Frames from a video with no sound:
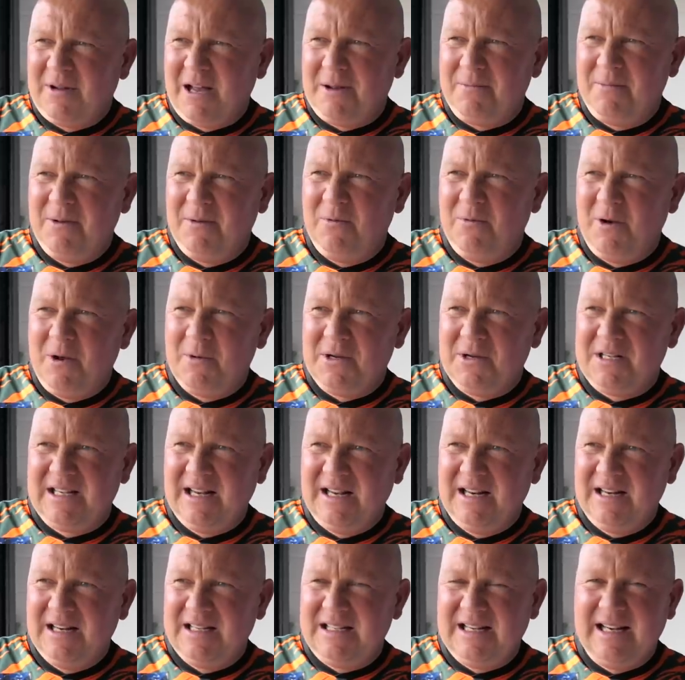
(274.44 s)
Maybe we were
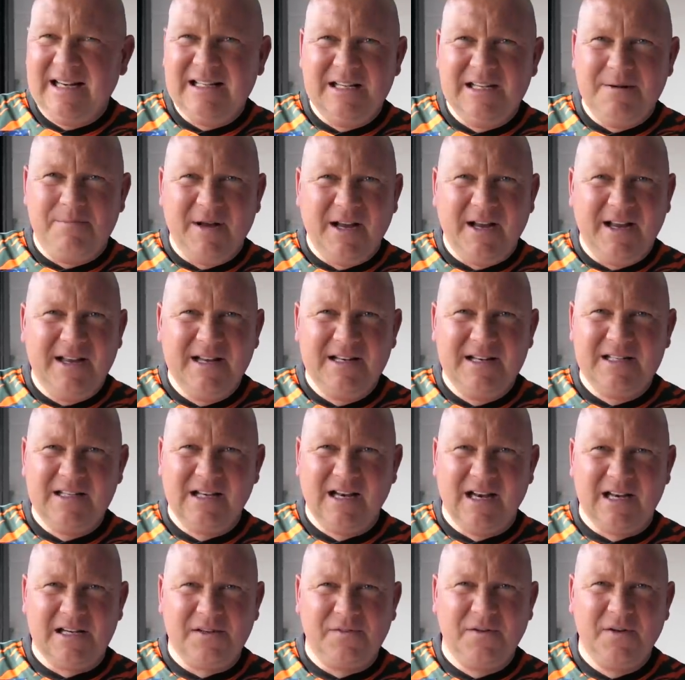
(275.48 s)
seen as easy pickings the
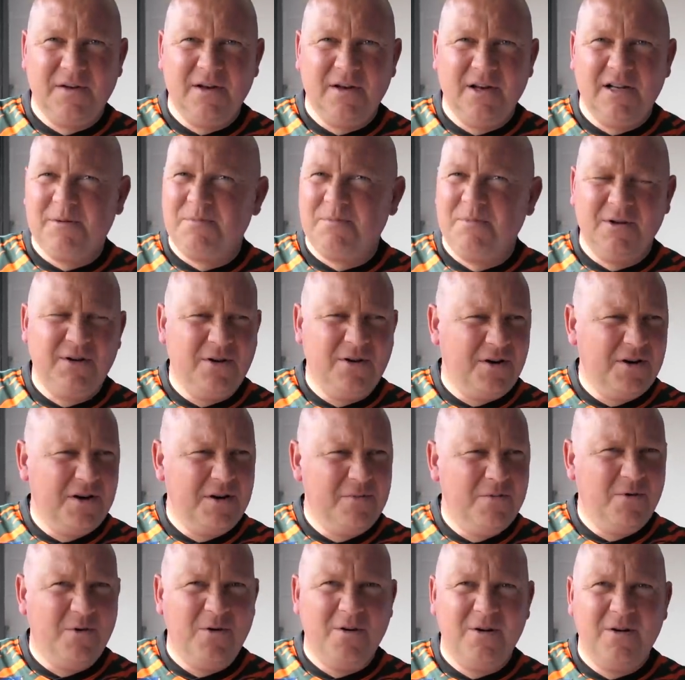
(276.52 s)
last few years, but not
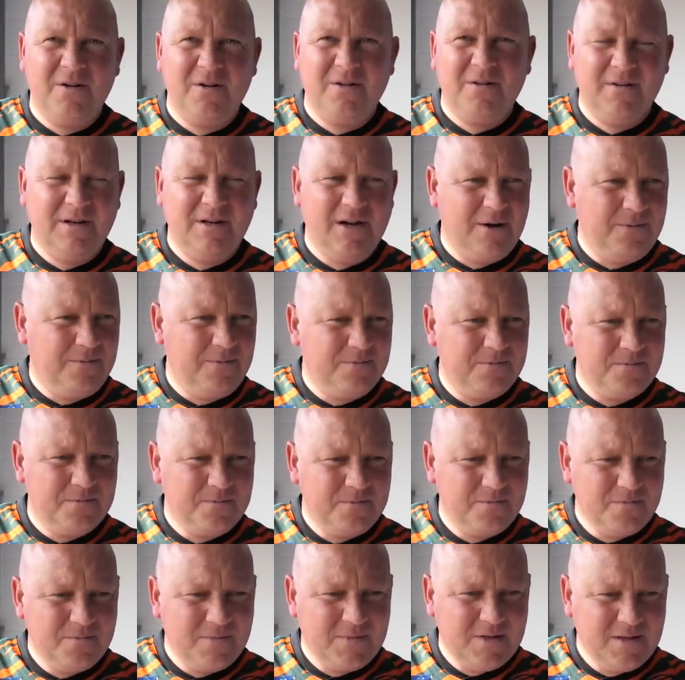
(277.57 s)
anymore. Not anymore. No.
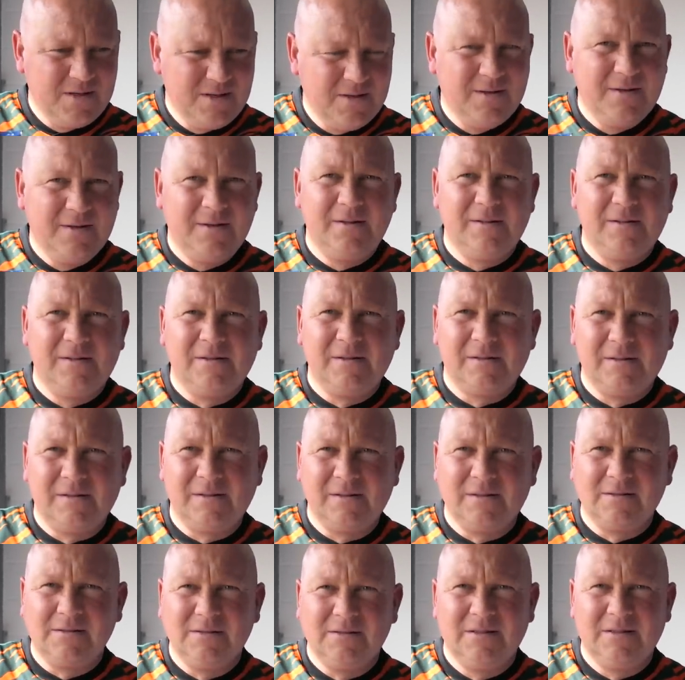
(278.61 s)
And even the last three
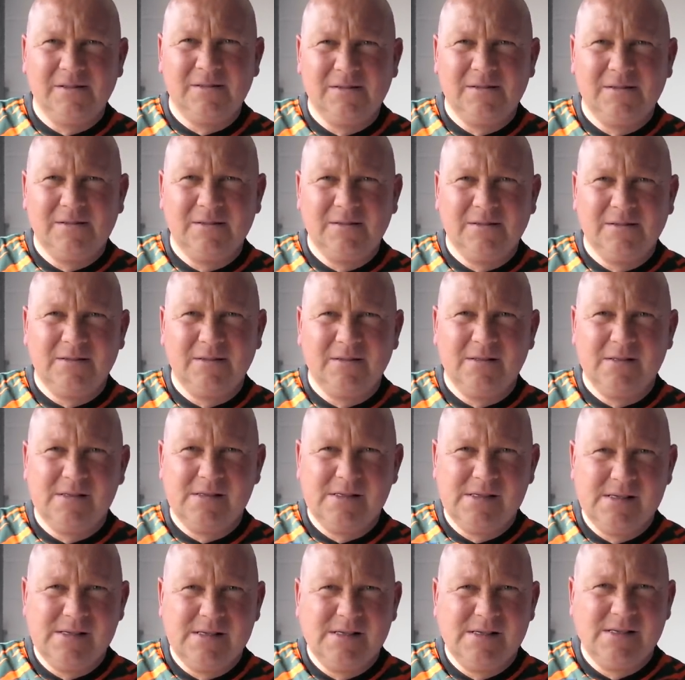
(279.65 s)
games, we've only picked up
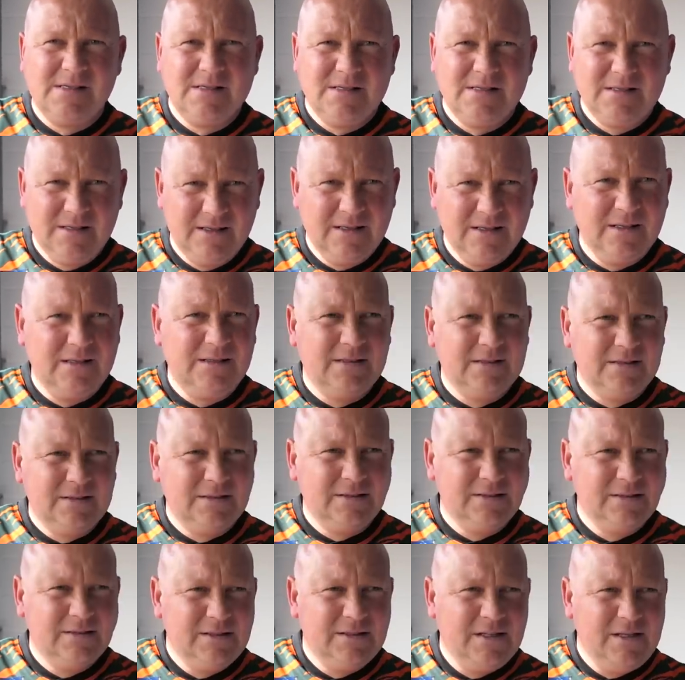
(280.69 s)
one point. Yeah.
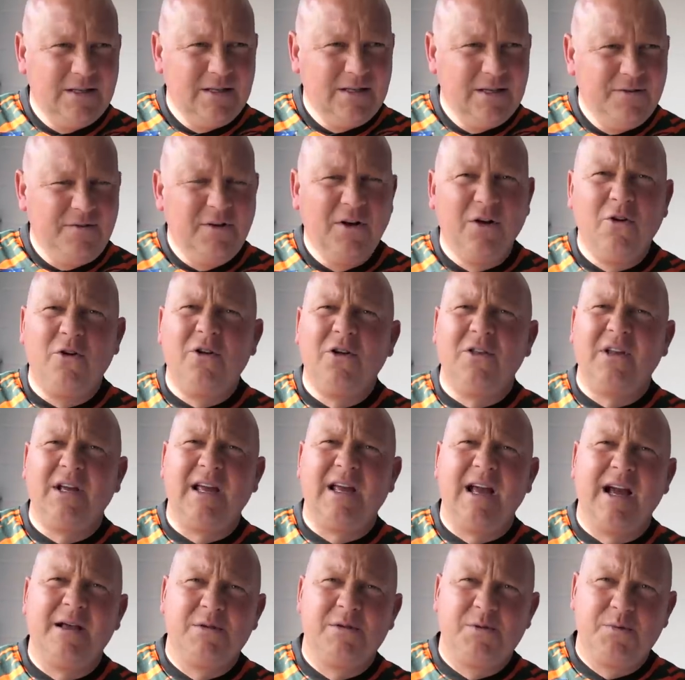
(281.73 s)
If you but look at the
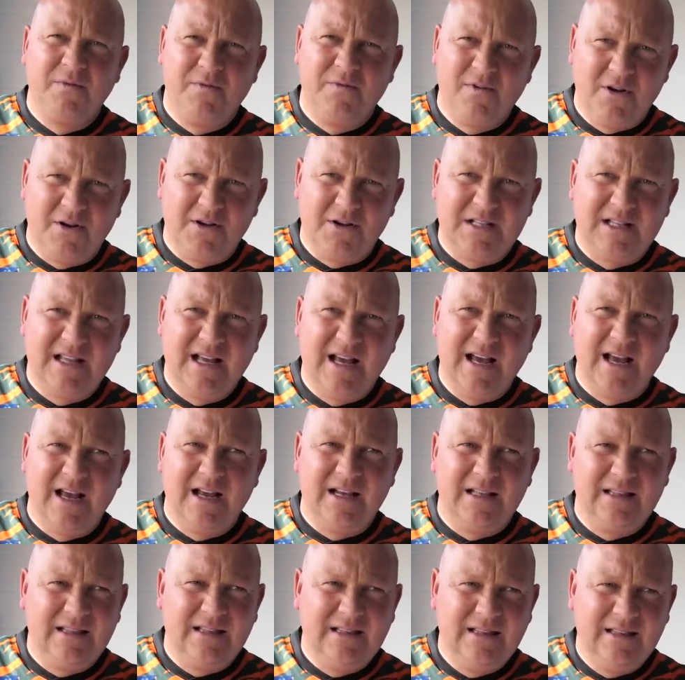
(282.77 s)
games we've lost
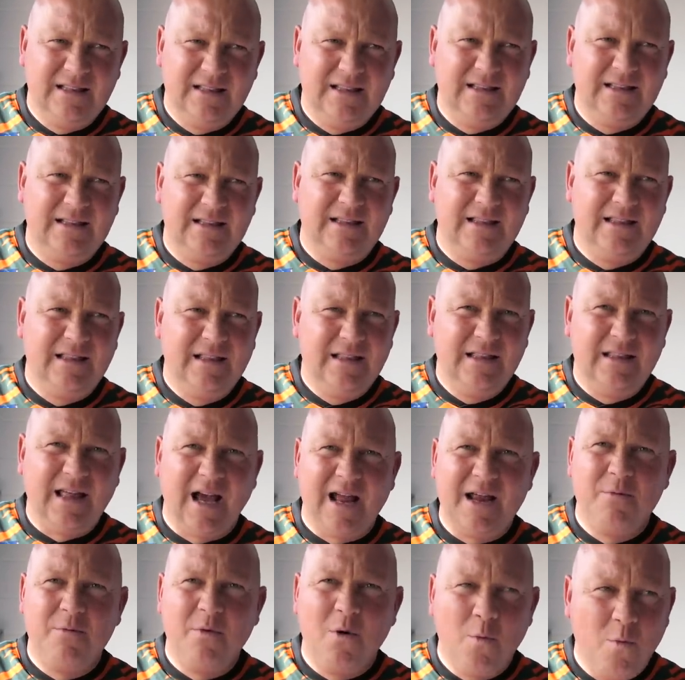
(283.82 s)
there, we played
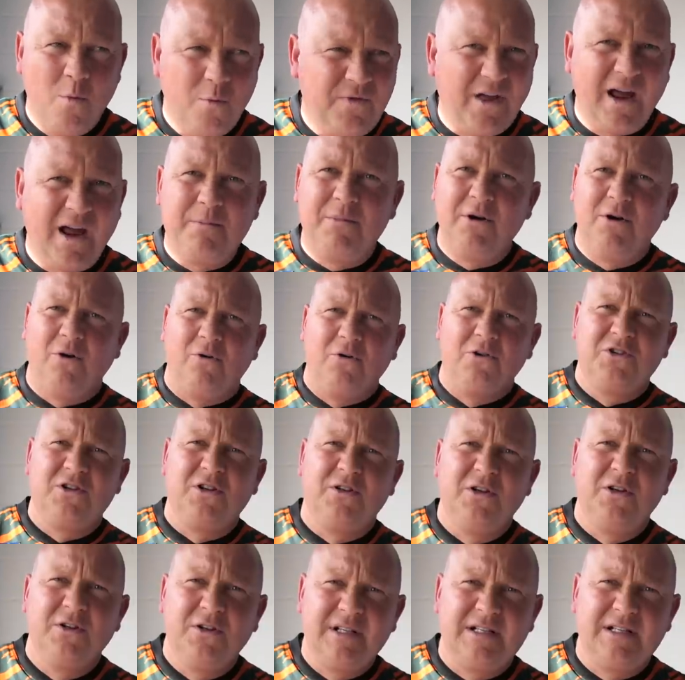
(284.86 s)
they, all right. To they, be but fair, also
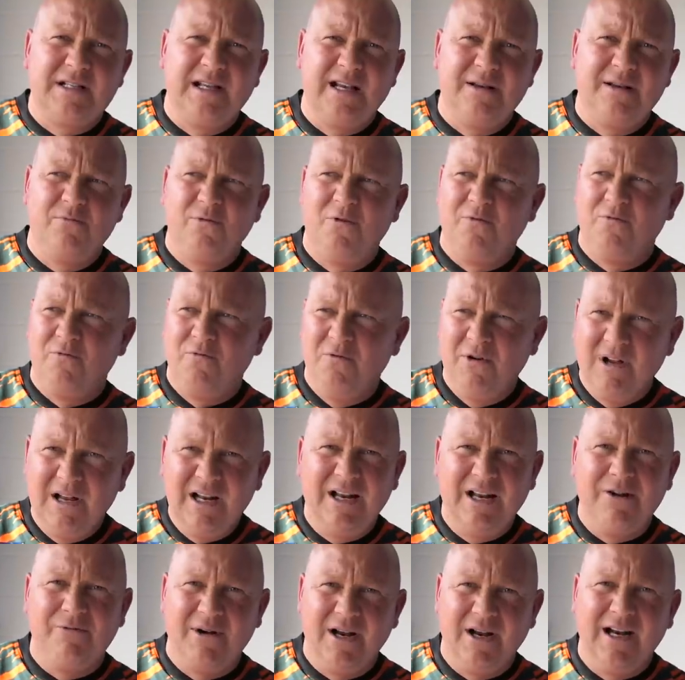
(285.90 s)
the other team were
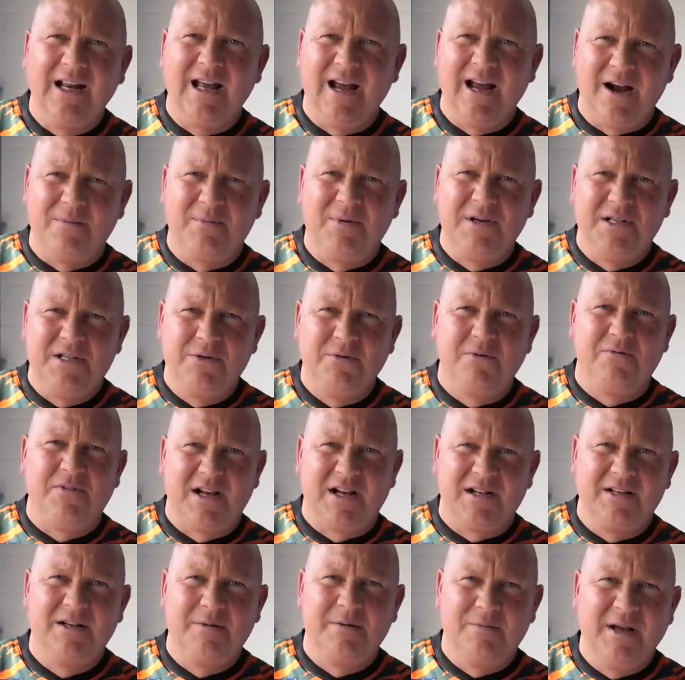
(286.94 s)
really, really happy to have
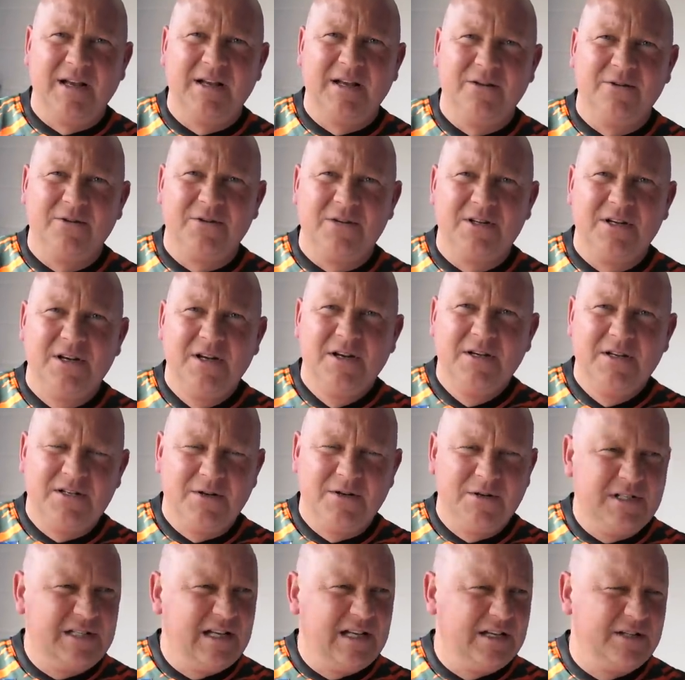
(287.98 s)
actually beaten us. Yeah. So
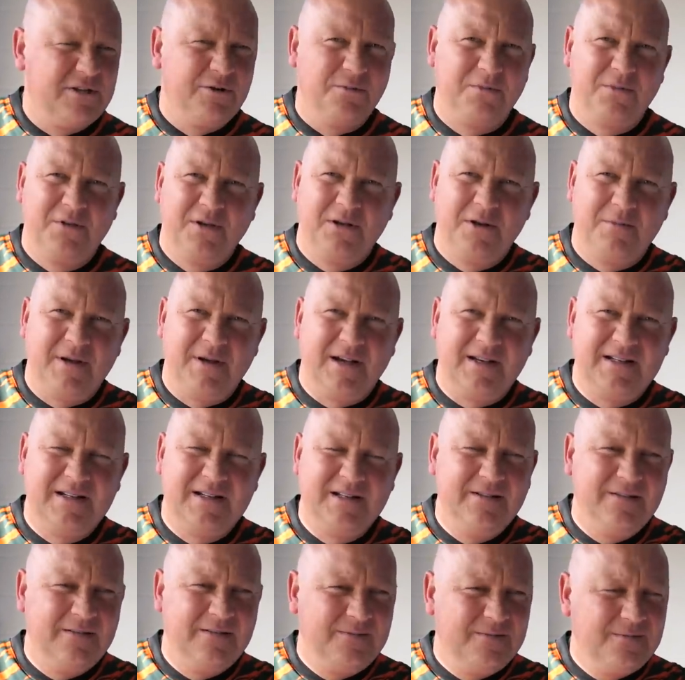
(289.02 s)
it says something about it.